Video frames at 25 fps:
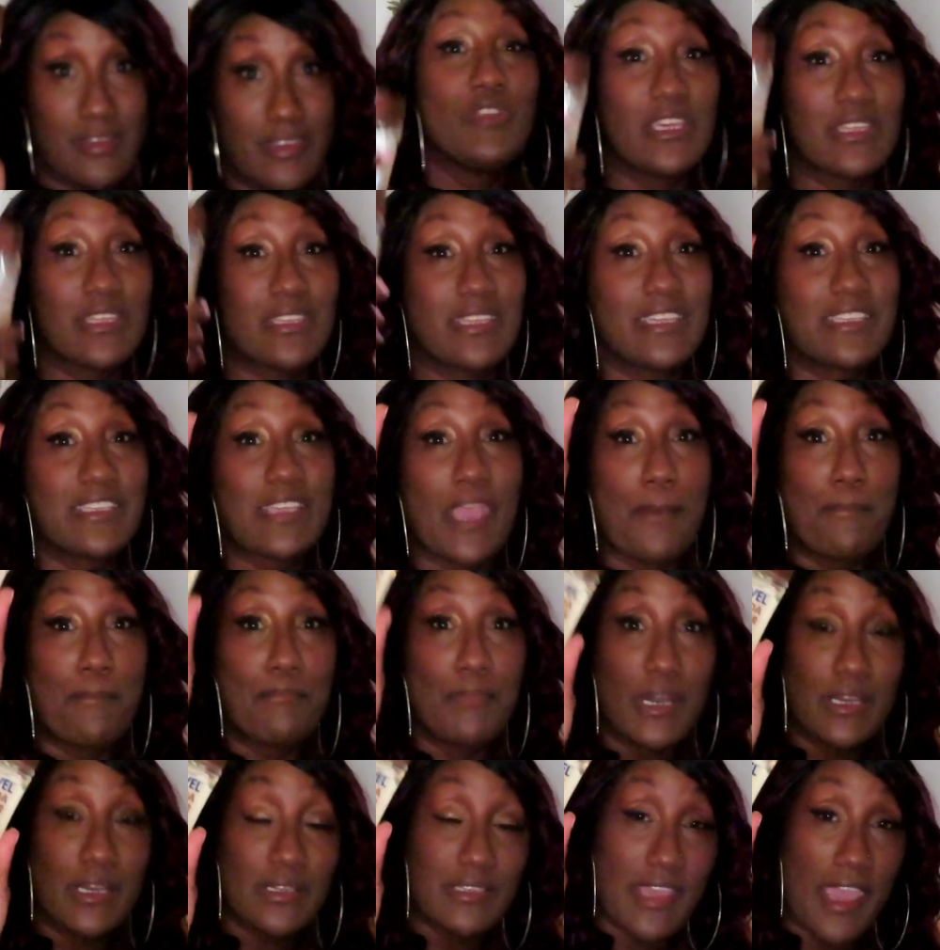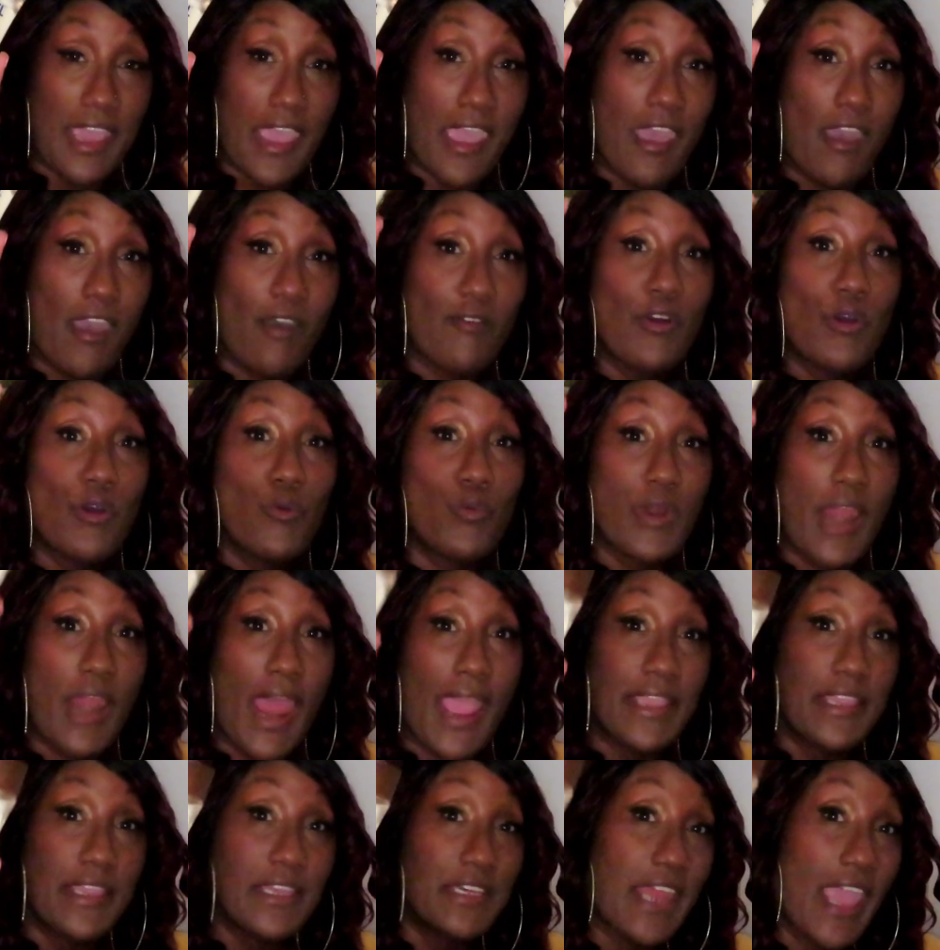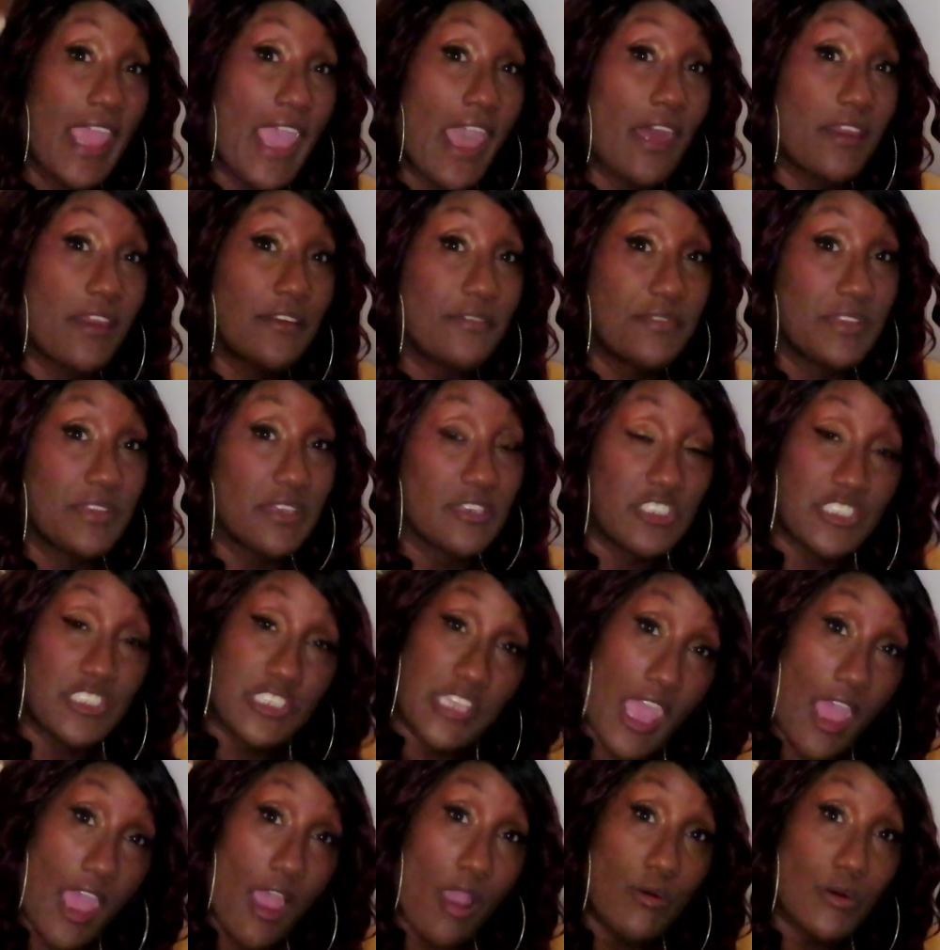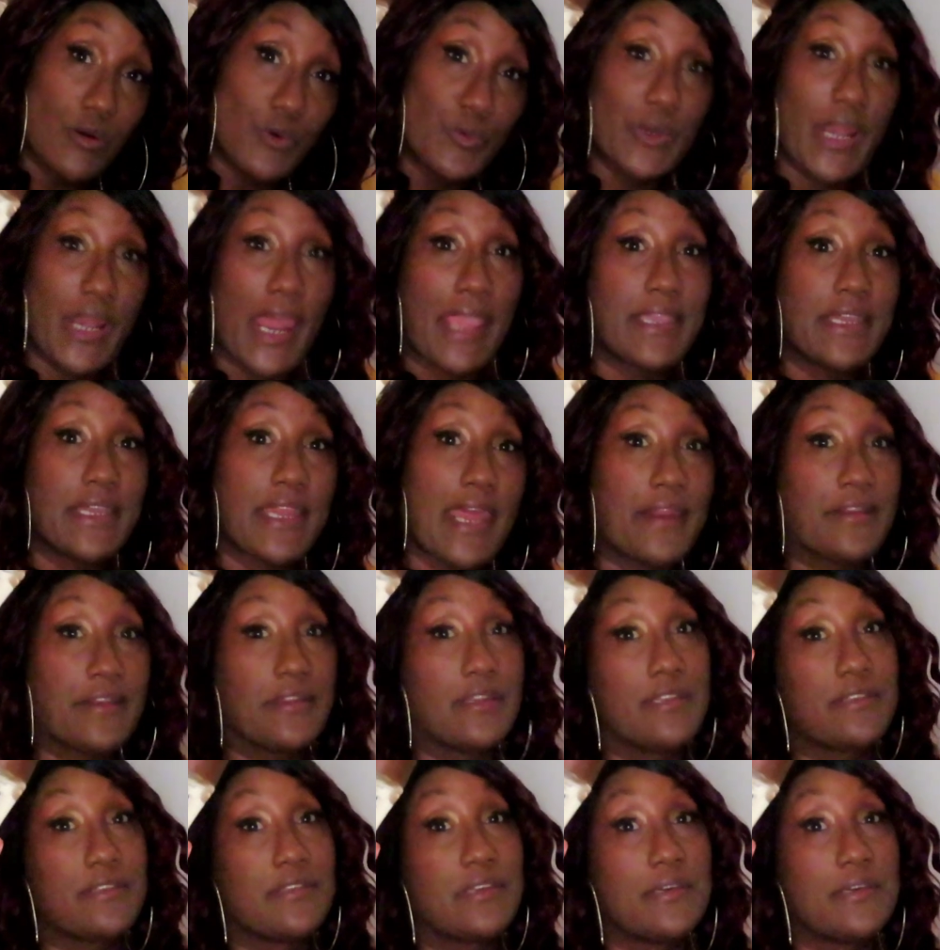This is a must-have when I get out of the shower, when I get out of the